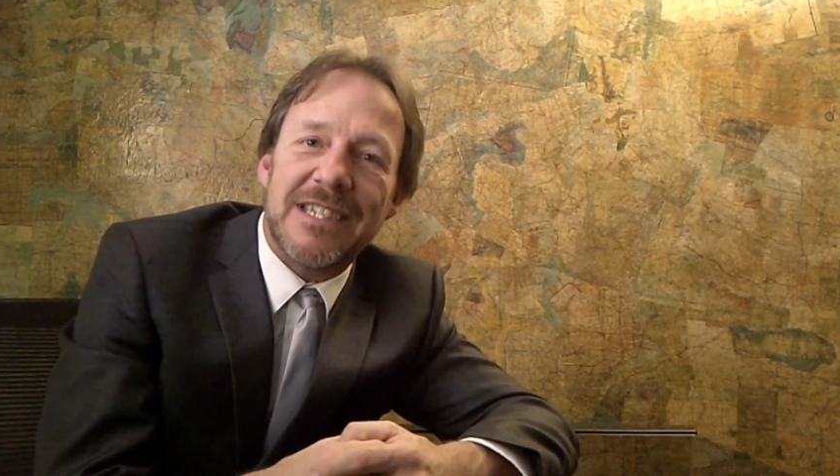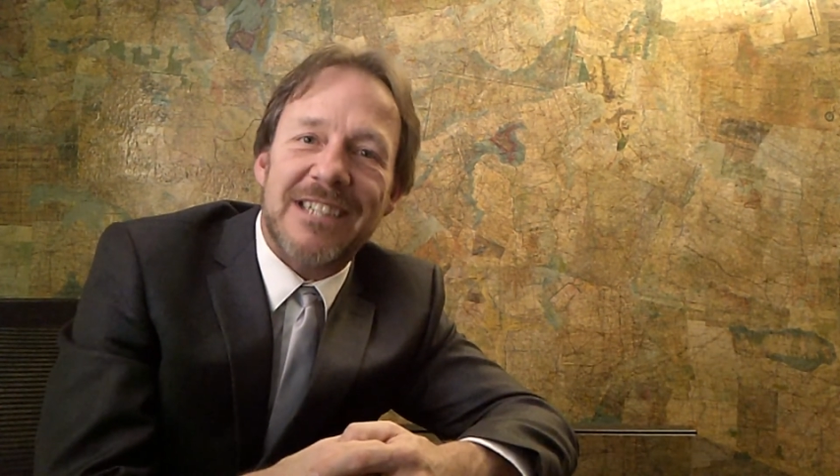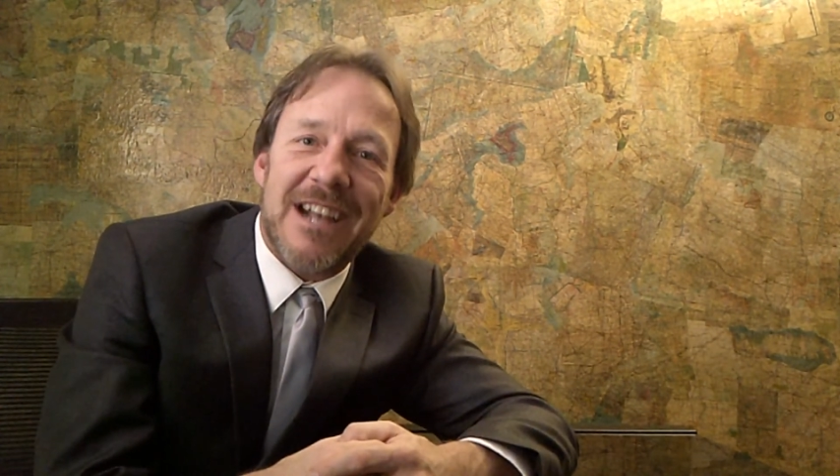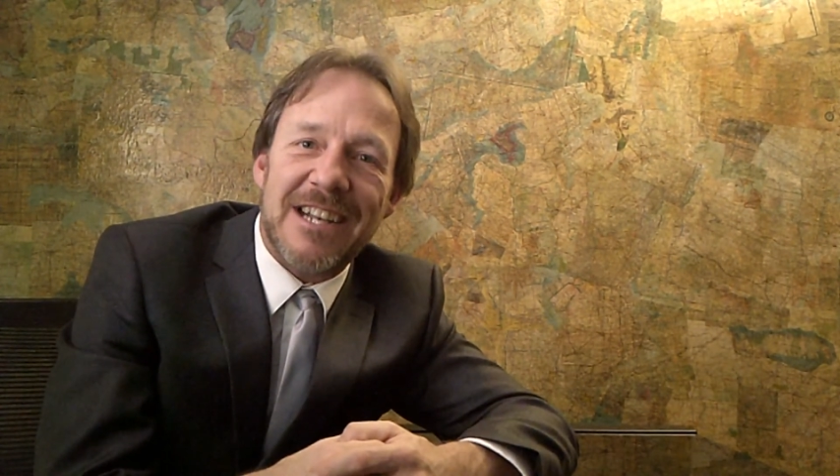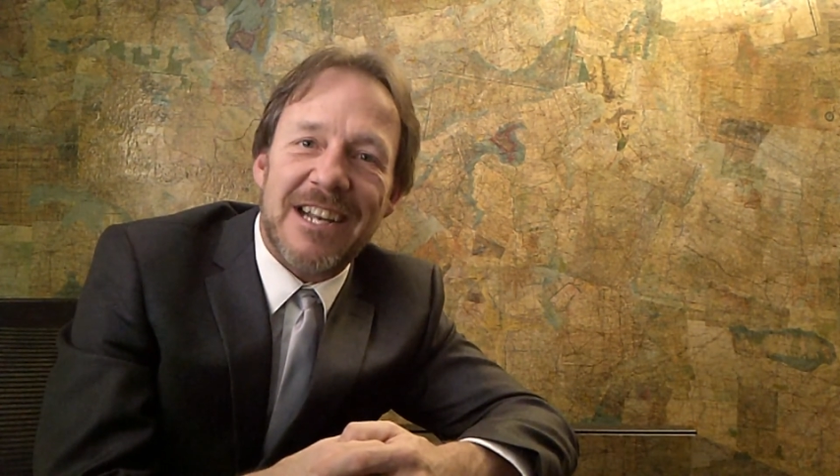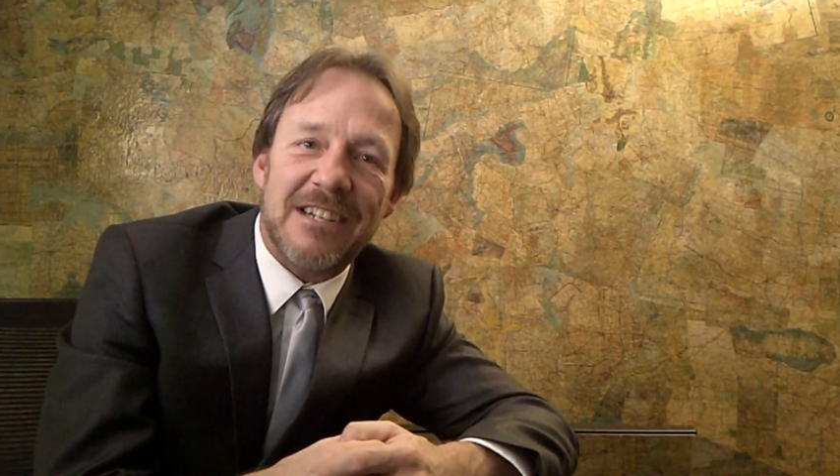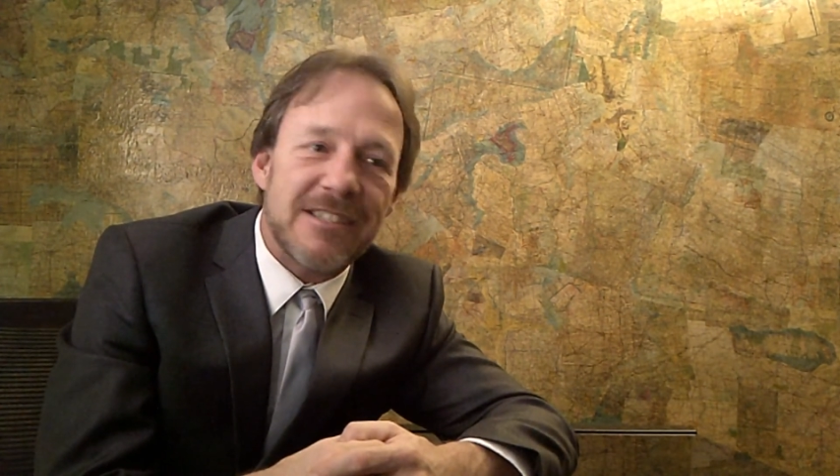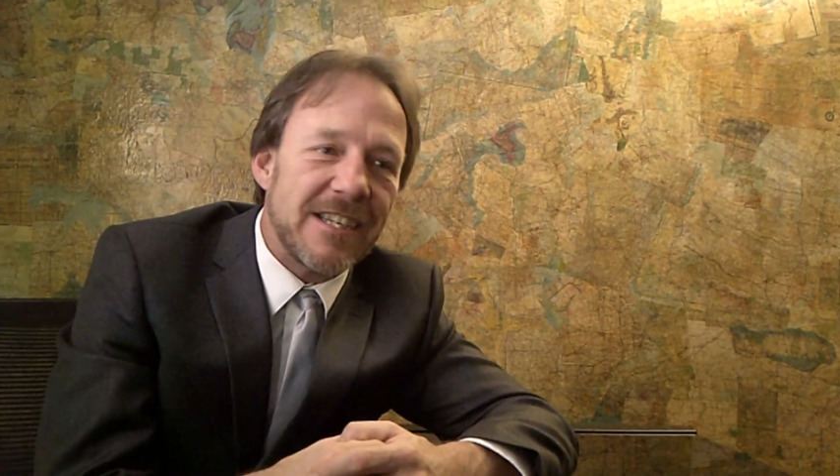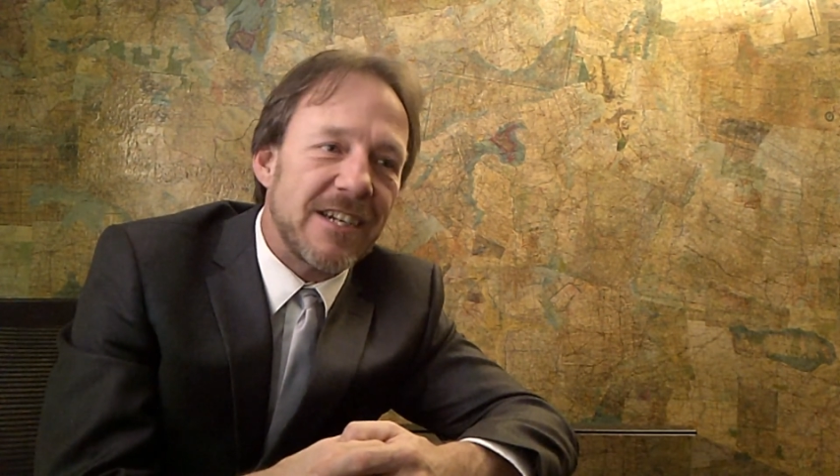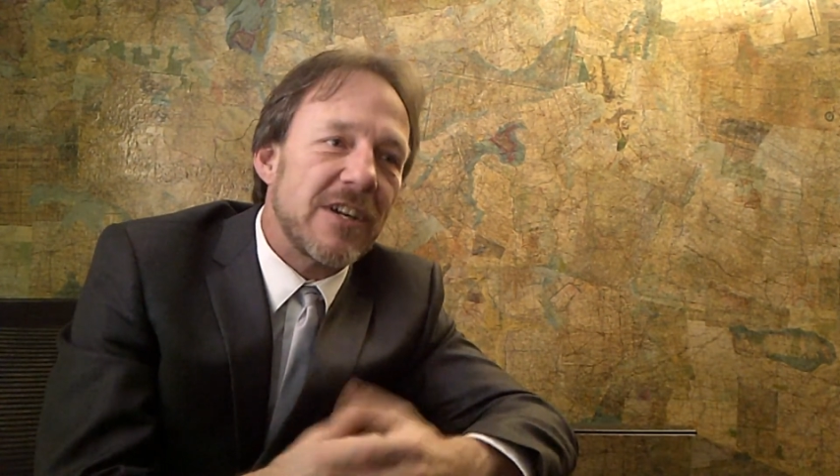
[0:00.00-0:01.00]
side out
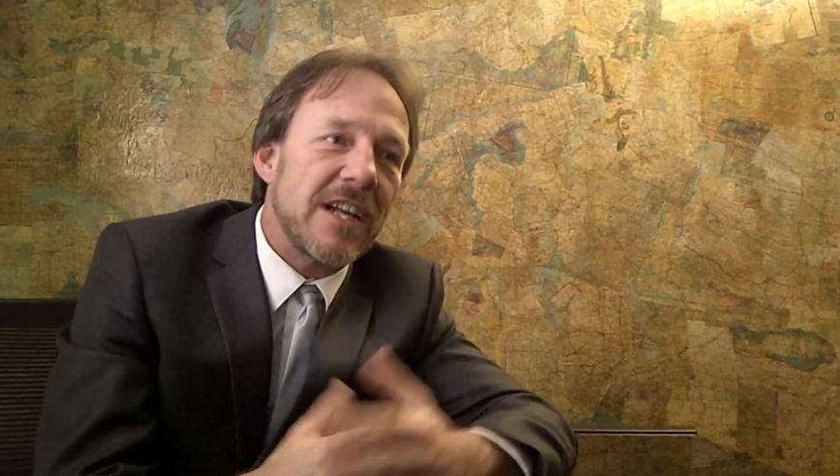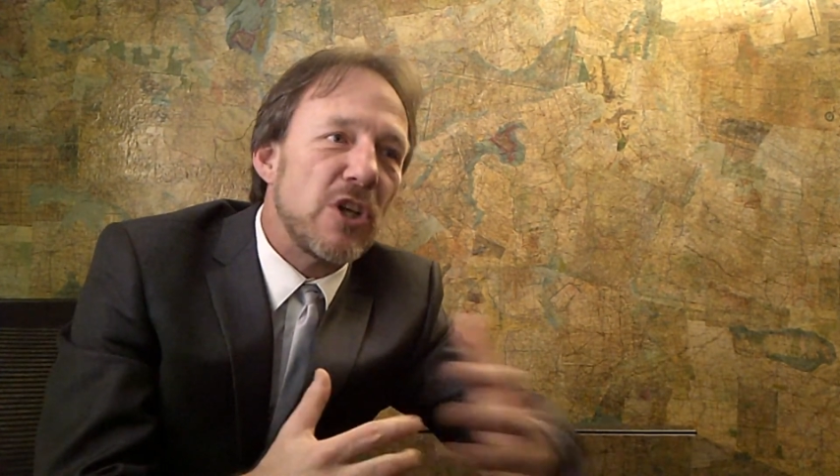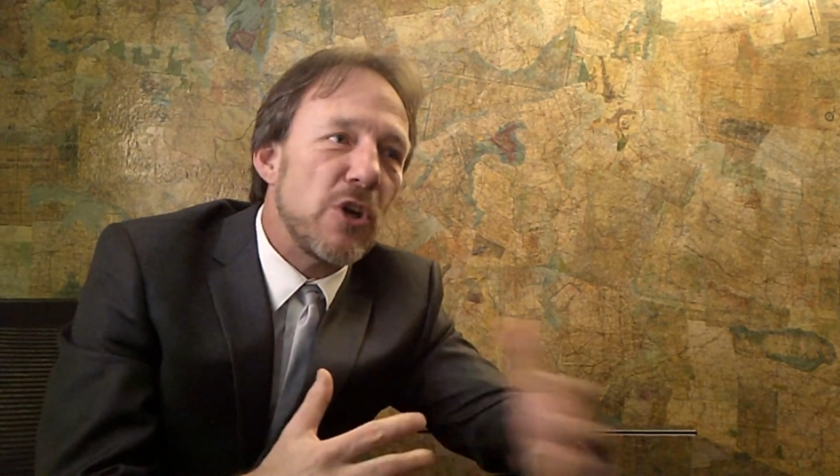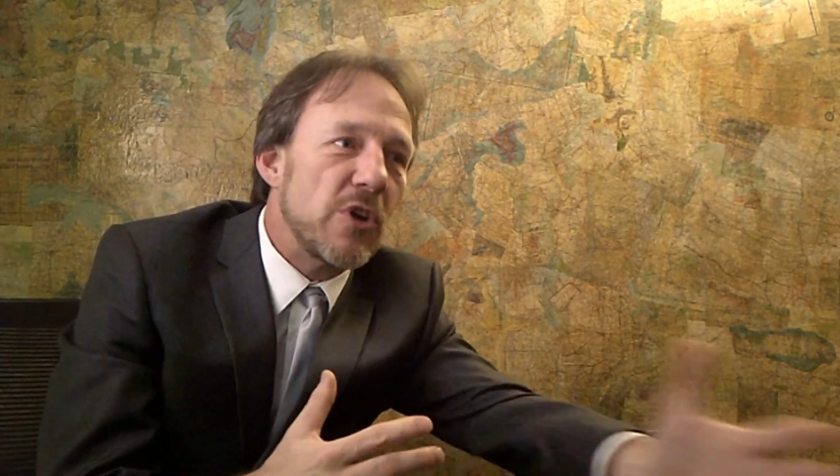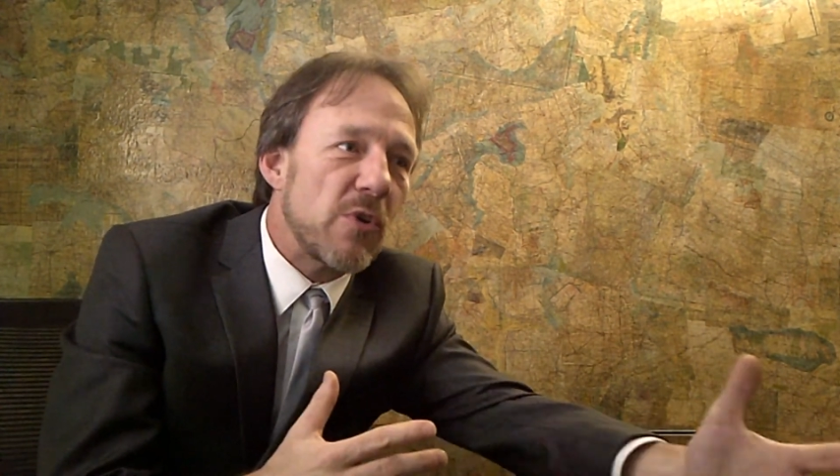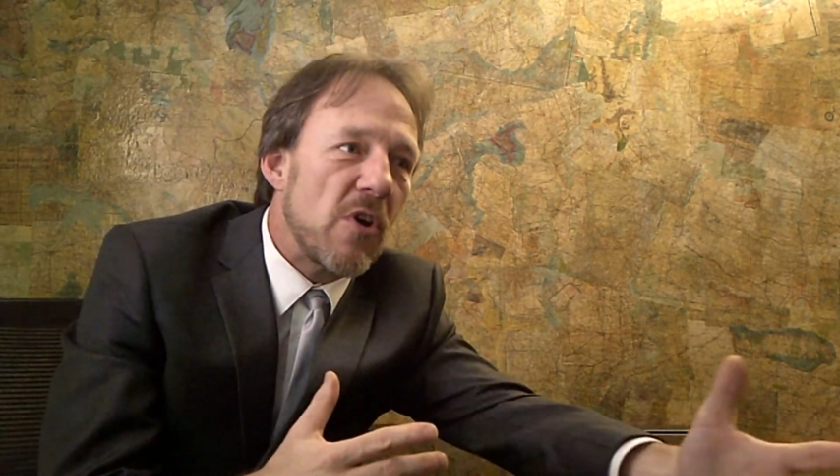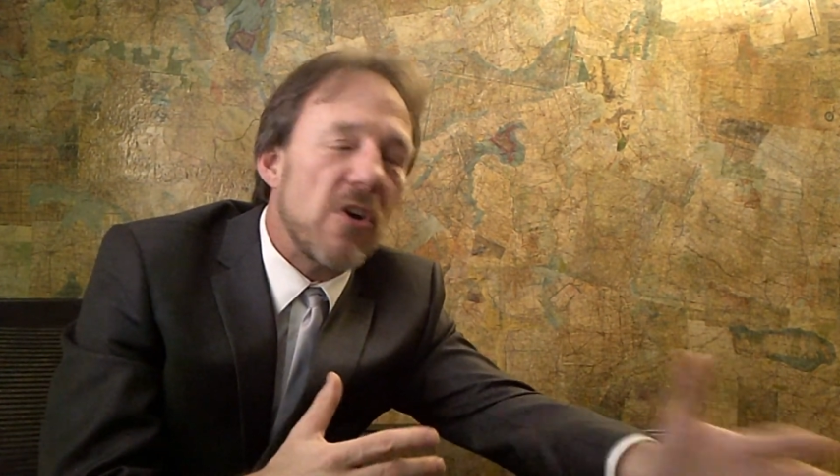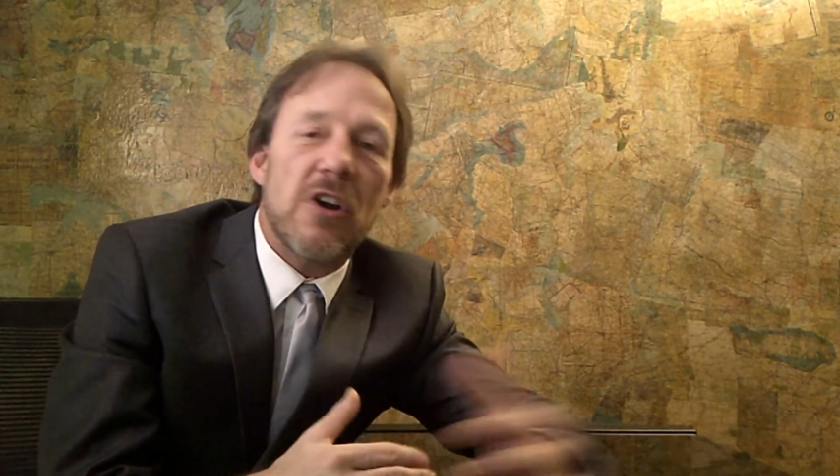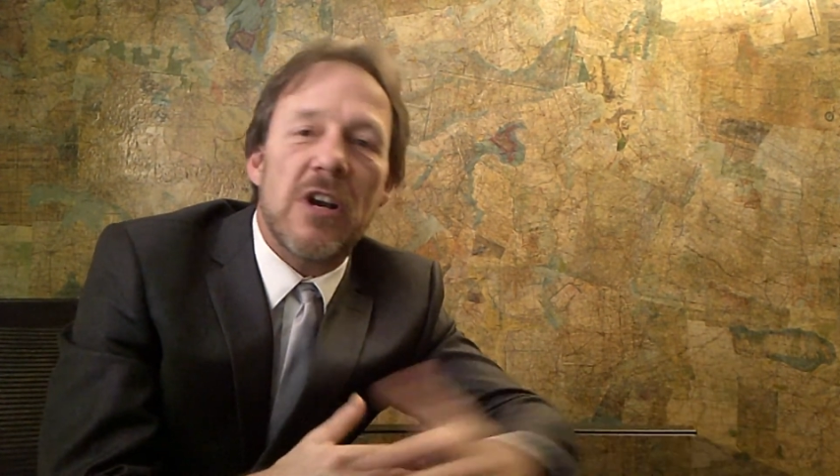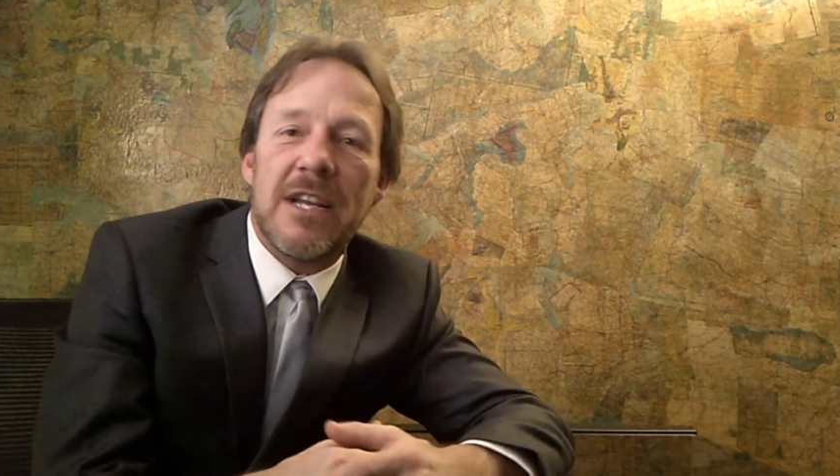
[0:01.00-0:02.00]
there, and I know there are,